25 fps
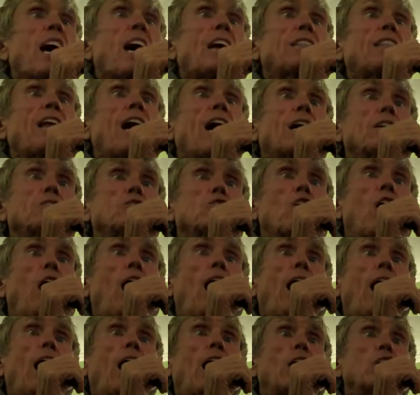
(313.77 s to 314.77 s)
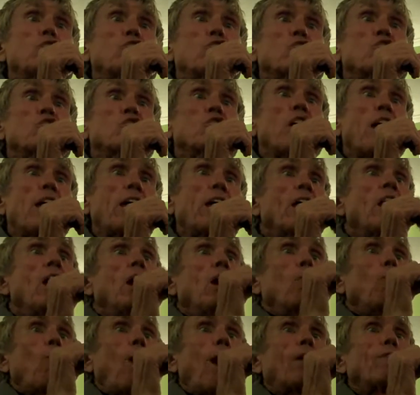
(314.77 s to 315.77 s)
that Dr. Oz is saying,
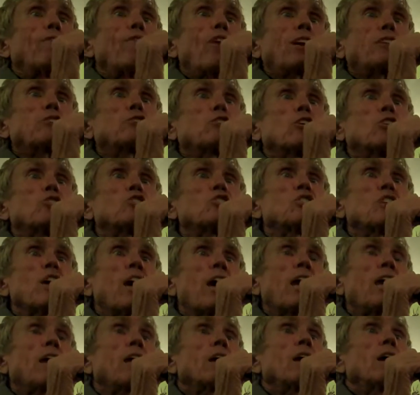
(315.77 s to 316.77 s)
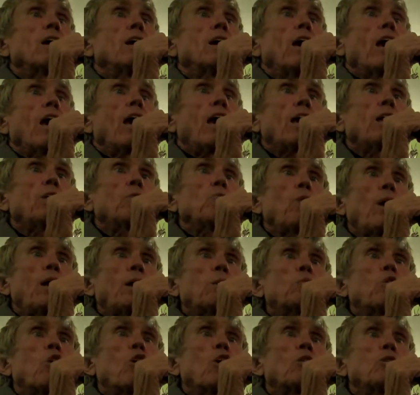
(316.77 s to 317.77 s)
well, Victor is saying, and
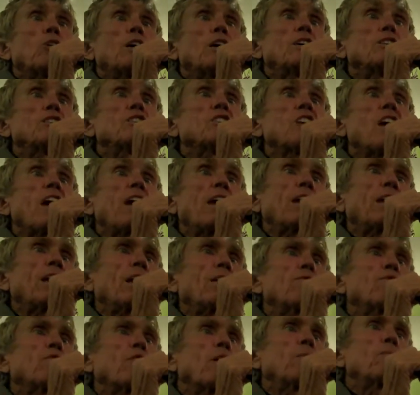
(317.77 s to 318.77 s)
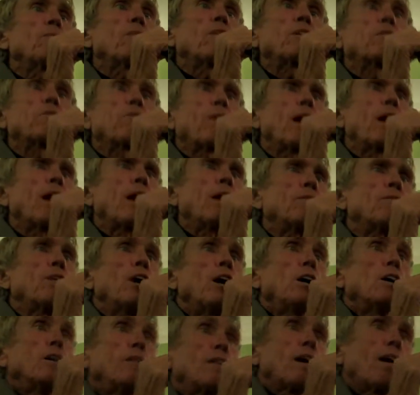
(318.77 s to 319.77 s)
Wigmore is saying it from the grave.
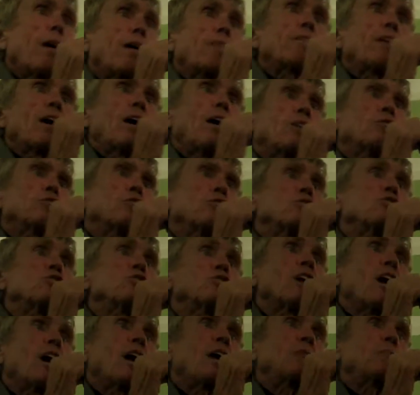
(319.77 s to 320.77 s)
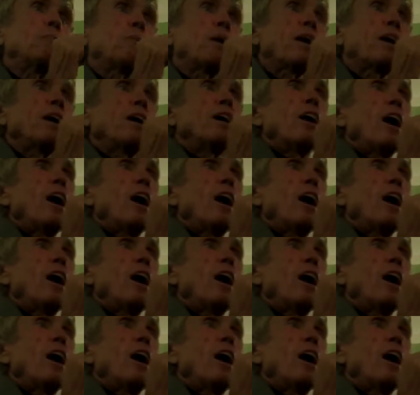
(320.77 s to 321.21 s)
Right now she's telling me,